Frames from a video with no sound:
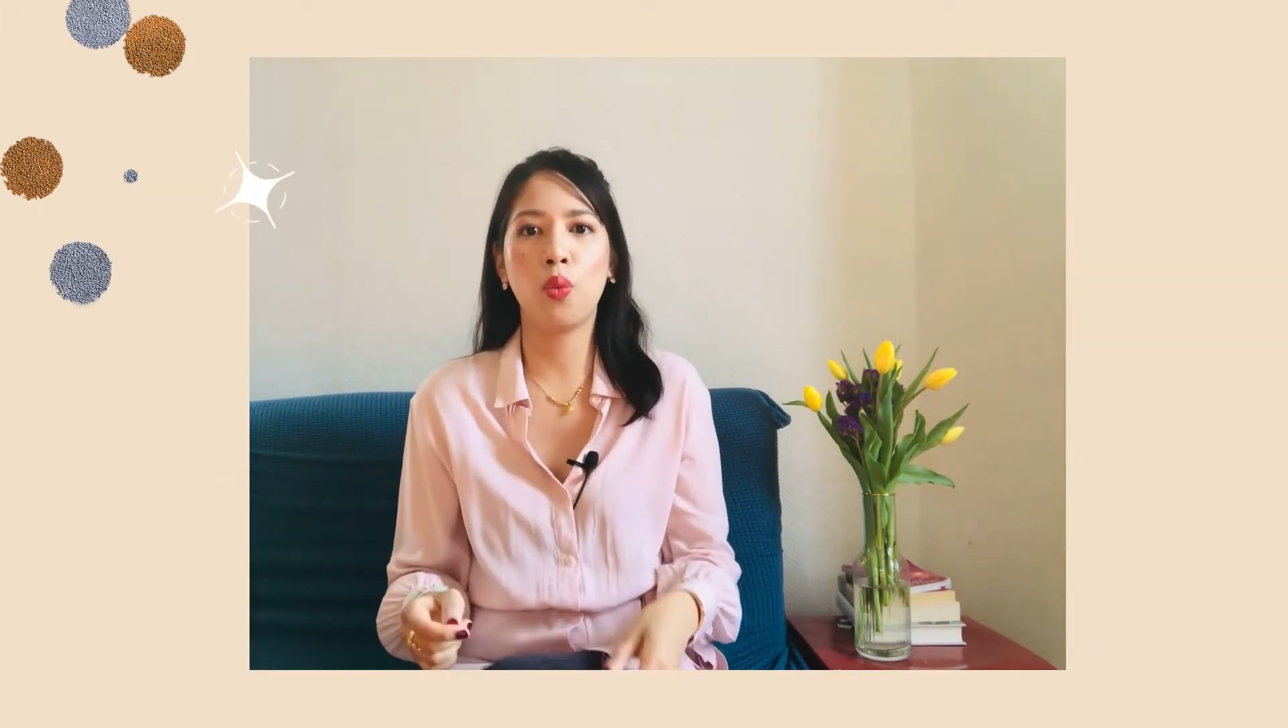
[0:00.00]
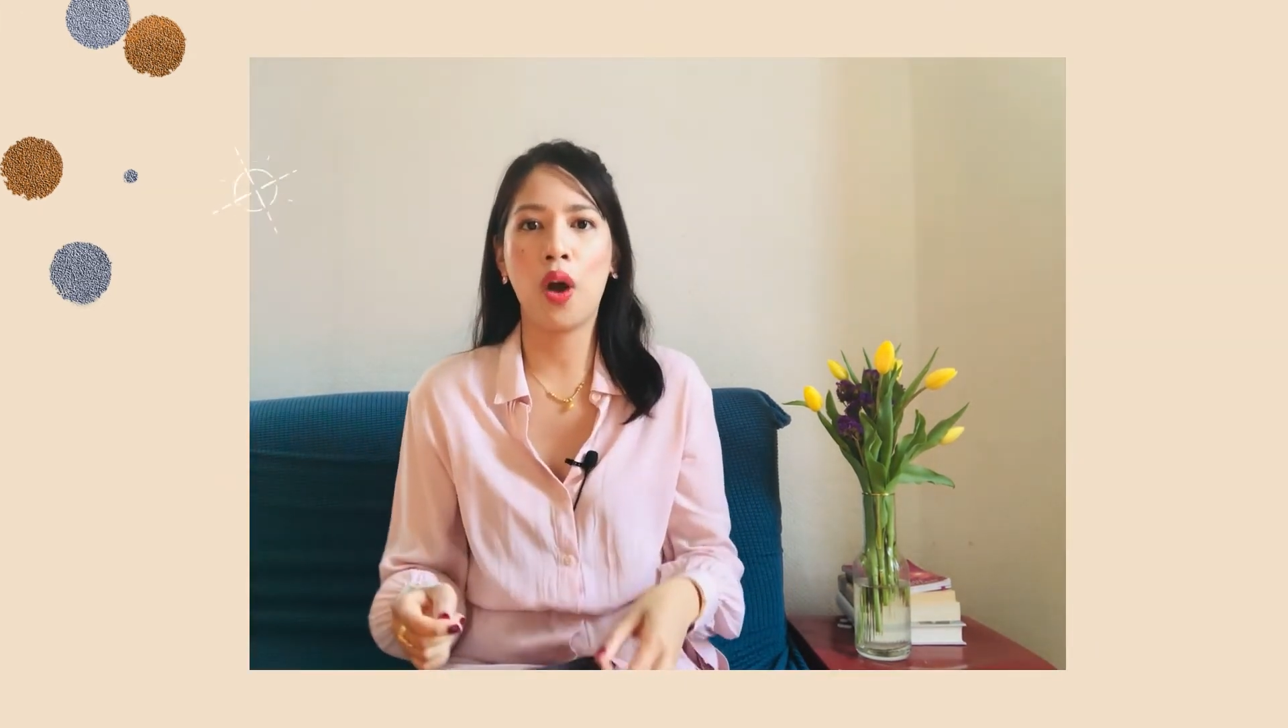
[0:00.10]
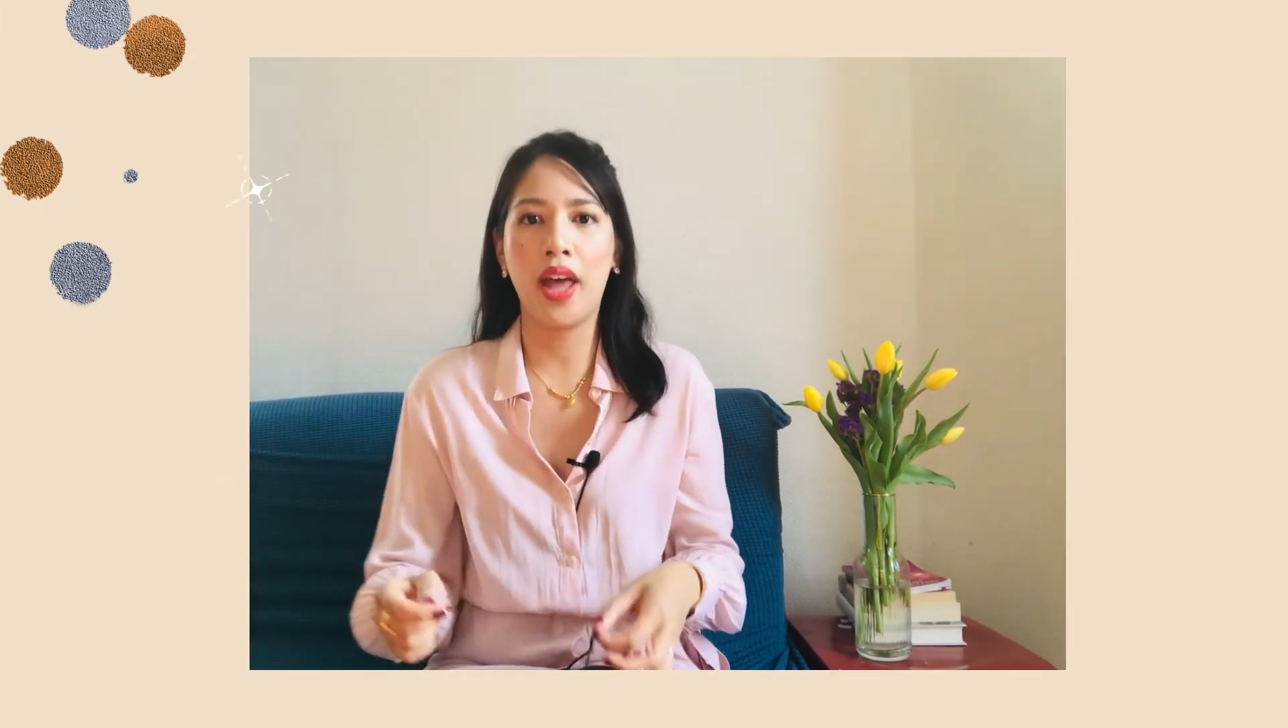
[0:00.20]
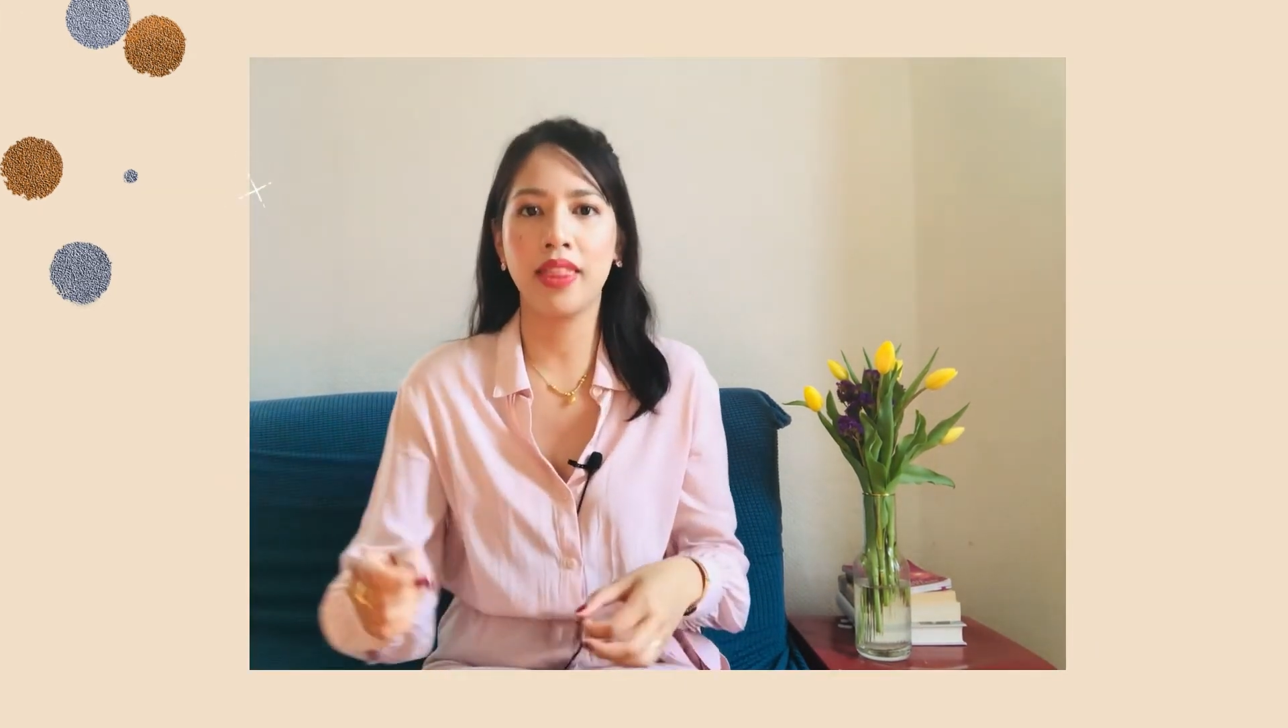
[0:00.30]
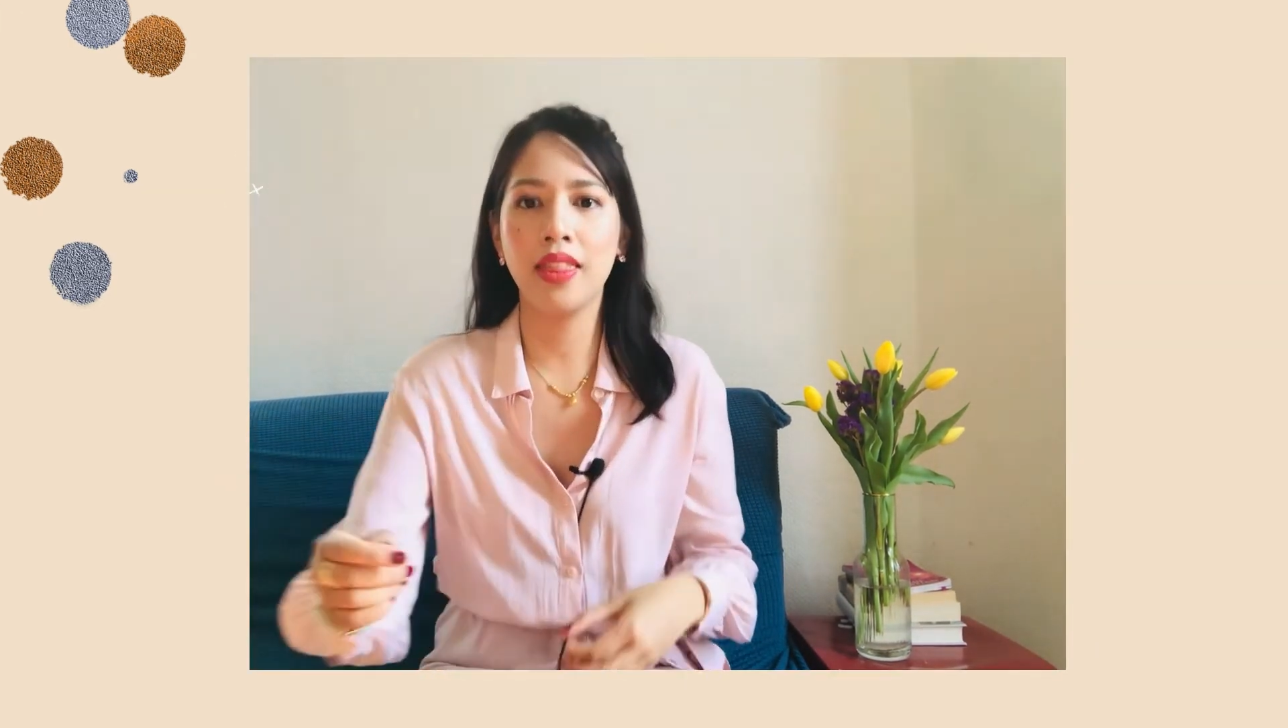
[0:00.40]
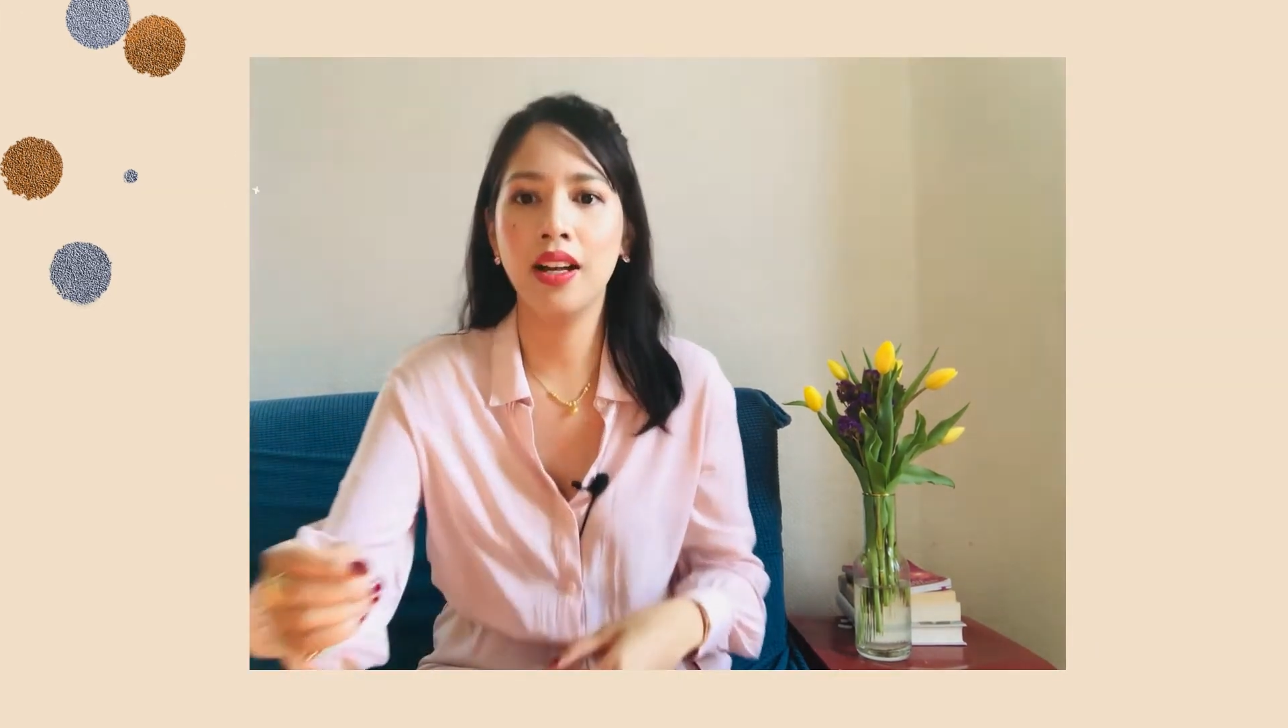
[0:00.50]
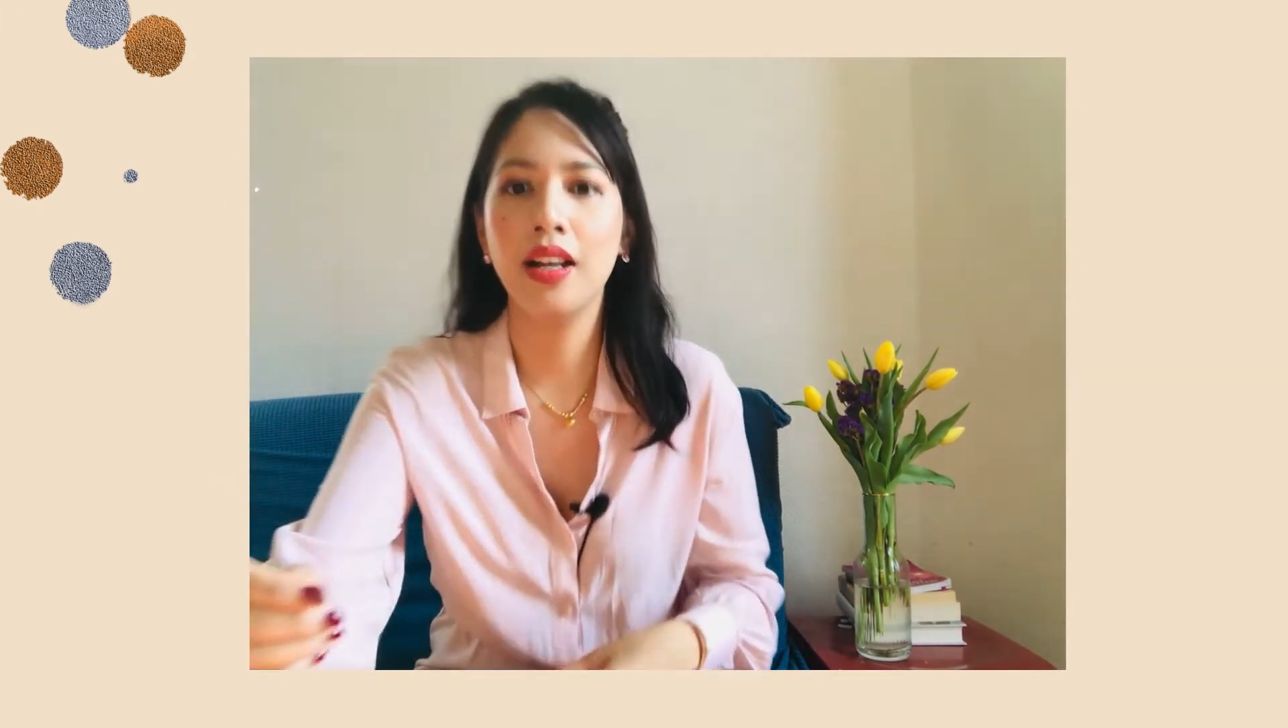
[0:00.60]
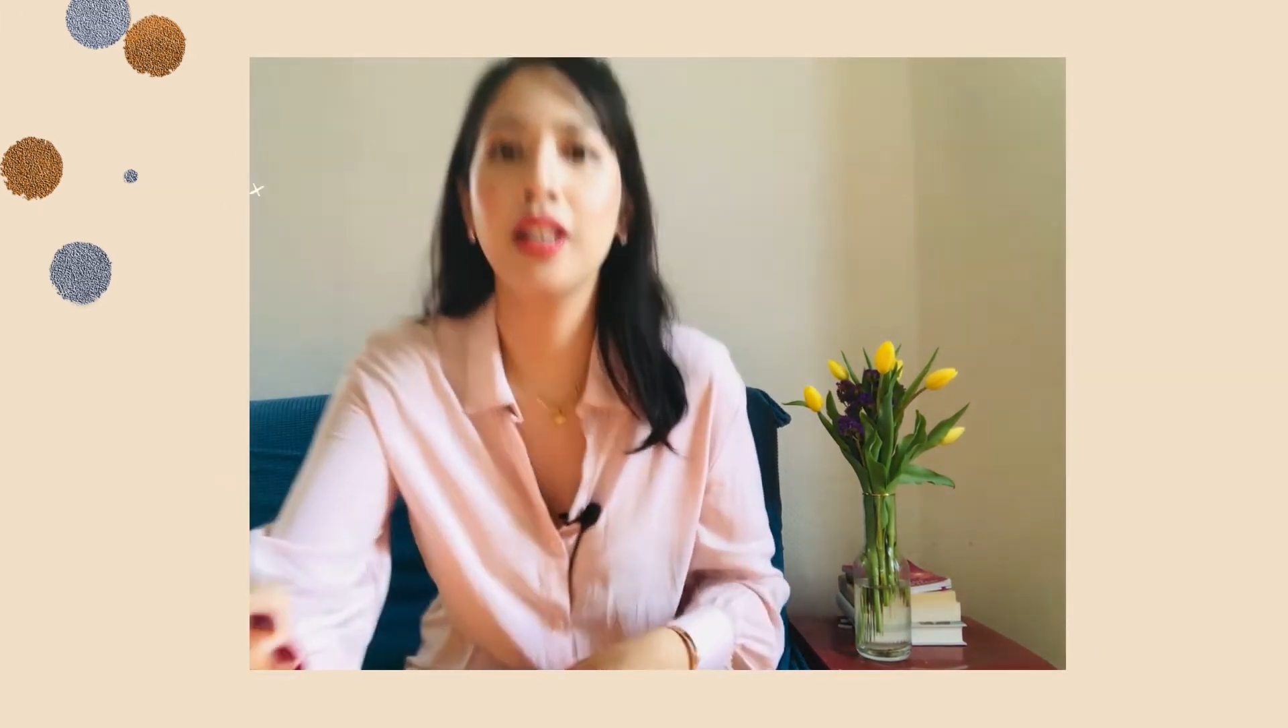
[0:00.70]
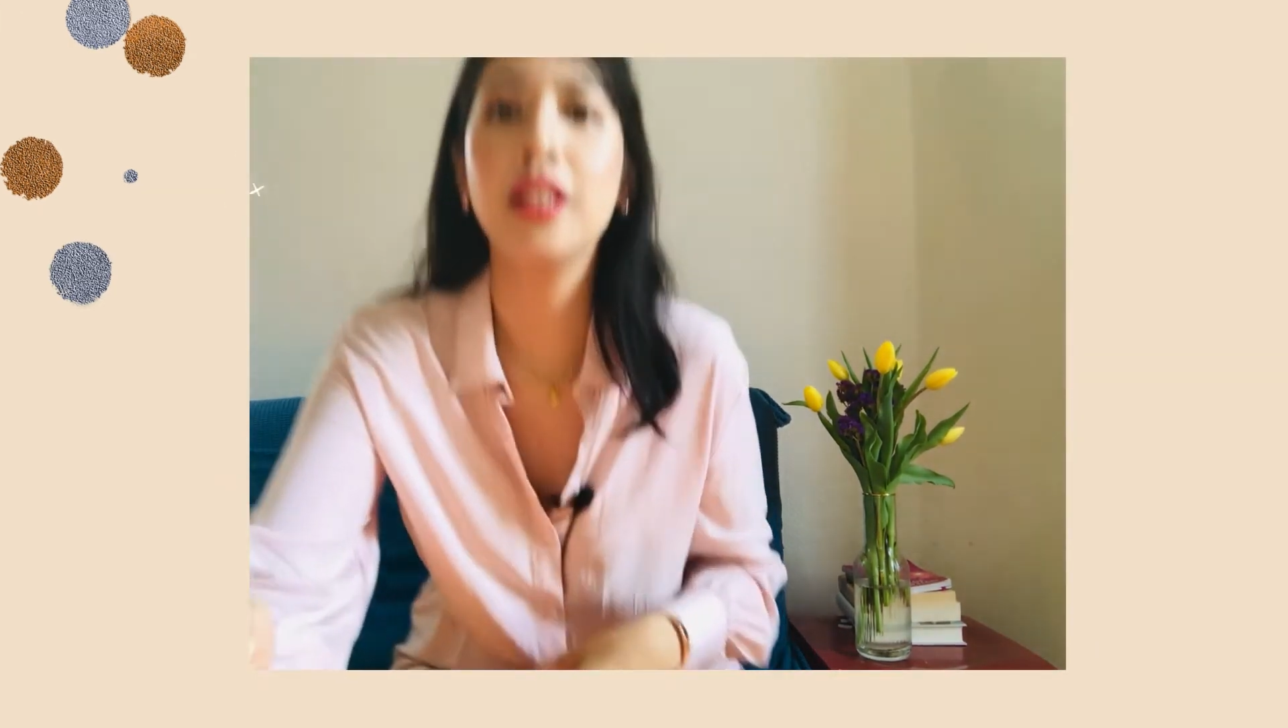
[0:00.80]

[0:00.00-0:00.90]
one.